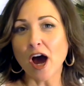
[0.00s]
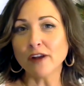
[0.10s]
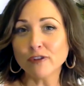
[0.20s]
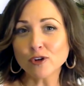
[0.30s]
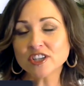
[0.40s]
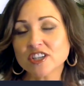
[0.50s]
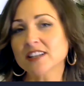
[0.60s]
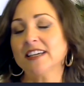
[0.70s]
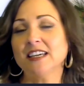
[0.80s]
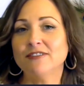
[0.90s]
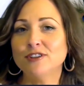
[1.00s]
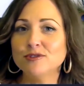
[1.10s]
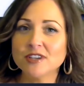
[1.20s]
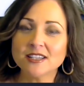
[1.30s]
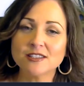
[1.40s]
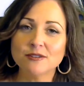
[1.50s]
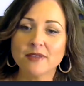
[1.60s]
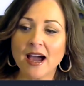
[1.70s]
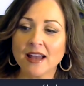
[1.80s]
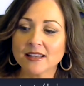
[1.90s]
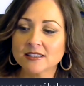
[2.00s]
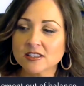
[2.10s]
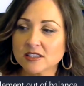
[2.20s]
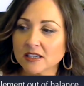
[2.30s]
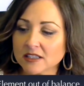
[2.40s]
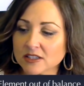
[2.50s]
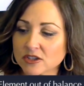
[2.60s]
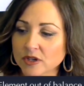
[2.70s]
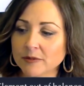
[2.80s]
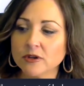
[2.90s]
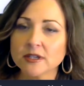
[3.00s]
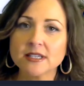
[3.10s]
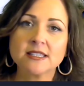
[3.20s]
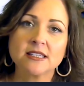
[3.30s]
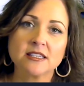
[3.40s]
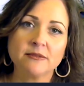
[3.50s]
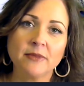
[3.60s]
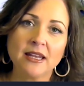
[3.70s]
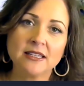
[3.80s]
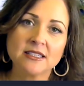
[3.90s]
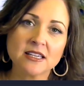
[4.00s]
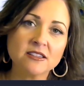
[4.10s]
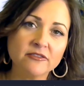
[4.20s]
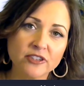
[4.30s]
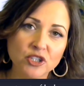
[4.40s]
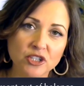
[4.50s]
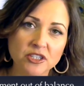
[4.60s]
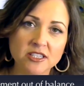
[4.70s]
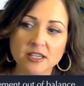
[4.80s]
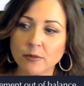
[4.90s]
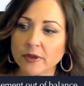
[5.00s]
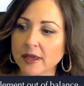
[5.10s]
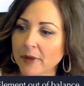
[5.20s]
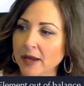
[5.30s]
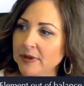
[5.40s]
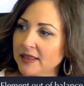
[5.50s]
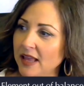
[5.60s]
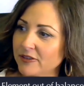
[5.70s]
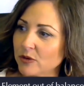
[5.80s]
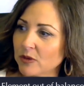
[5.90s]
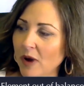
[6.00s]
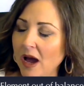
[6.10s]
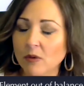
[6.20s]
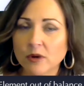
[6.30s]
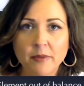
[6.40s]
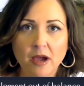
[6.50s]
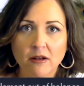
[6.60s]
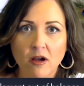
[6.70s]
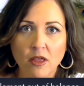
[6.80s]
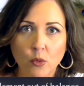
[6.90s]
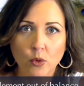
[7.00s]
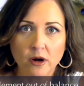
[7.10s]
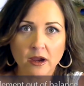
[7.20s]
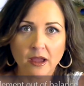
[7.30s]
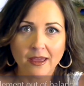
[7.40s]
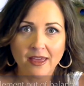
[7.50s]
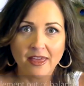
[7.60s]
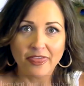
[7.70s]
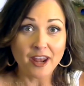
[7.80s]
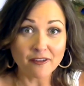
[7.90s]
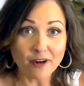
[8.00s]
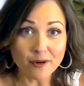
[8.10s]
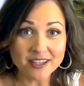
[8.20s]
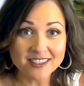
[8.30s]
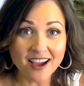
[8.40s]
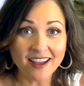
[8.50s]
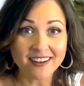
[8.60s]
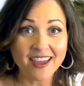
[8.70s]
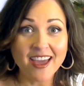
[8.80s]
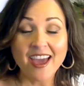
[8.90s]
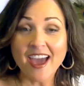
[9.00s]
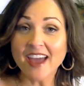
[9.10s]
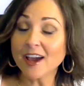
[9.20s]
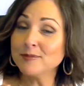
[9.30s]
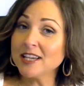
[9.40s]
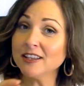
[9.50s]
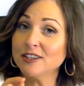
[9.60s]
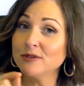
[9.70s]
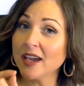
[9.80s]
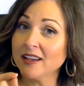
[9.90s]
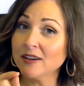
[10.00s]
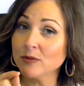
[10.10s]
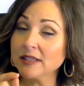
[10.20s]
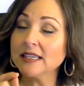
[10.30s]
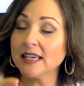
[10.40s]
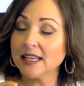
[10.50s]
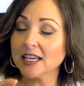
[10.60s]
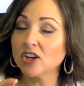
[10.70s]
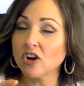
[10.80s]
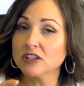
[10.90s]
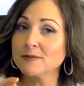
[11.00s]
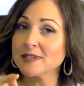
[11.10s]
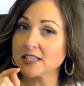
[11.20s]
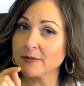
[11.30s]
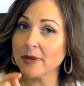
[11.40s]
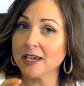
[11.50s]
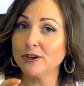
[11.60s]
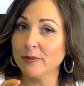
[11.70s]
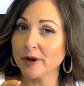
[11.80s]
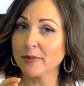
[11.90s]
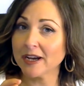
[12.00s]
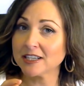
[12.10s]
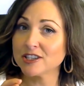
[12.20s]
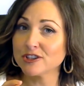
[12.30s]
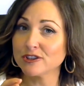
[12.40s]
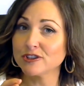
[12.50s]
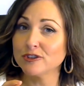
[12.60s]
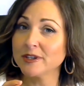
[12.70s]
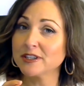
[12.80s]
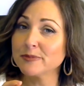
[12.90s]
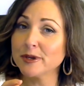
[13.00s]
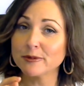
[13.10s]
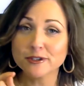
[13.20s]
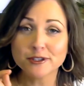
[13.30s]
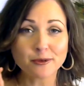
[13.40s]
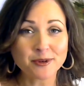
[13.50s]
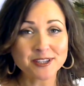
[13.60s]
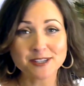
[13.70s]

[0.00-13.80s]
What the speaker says: Unfortunately, if you just do that, it's just extreme criticism and it doesn't feel good to someone. They might be left with, wow, what about all the work that I've already done? And I'm telling you, getting acknowledgement is going to make you a better practitioner too, because people are just going to want